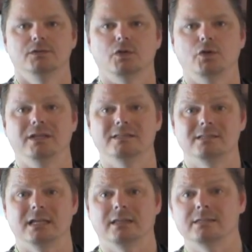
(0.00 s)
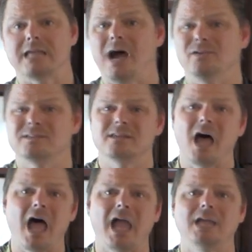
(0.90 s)
So you can stick this
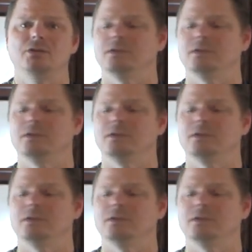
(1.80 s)
outside.